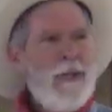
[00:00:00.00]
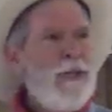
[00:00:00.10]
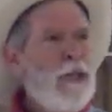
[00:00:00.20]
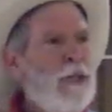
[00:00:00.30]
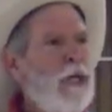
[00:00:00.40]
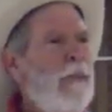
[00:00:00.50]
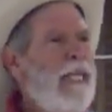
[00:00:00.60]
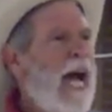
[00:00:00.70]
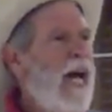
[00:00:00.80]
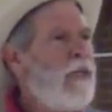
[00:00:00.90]
She took
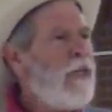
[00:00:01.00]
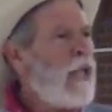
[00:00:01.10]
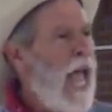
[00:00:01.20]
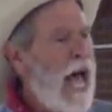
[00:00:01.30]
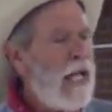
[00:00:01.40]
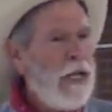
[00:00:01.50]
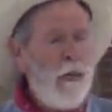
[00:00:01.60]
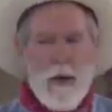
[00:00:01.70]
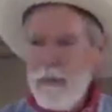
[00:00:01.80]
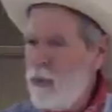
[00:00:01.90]
me down this alley
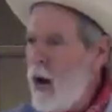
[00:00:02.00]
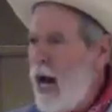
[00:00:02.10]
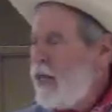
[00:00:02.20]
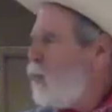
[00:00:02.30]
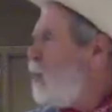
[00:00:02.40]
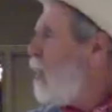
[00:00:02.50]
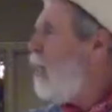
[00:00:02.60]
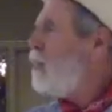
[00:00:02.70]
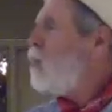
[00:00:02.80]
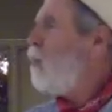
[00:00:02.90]
where bras was
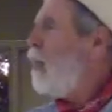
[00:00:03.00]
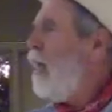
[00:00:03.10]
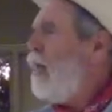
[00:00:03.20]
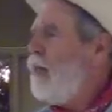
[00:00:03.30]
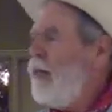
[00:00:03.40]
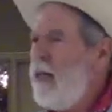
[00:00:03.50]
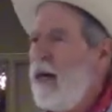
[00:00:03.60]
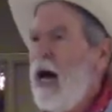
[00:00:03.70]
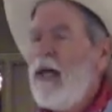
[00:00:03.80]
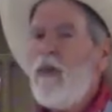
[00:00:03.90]
on display.
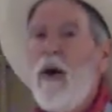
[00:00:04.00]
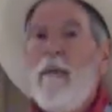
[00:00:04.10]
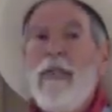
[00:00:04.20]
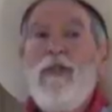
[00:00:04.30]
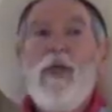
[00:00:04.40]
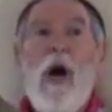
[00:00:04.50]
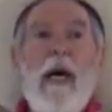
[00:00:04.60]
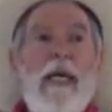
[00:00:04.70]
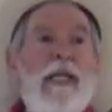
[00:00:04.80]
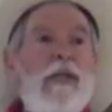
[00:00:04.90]
I thought my
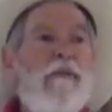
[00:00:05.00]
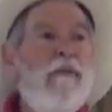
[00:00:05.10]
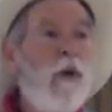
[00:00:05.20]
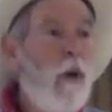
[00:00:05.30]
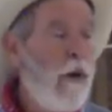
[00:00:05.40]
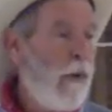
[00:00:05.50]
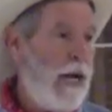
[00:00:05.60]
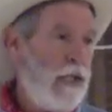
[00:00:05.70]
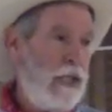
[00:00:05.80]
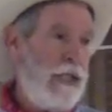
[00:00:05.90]
jaw had hit the floor when
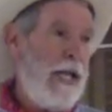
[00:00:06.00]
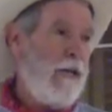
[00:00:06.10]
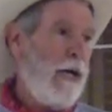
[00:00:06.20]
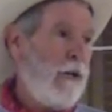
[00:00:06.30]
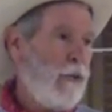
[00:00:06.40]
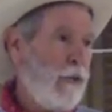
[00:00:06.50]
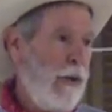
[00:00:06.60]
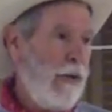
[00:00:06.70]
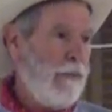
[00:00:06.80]
I seen that lingerie.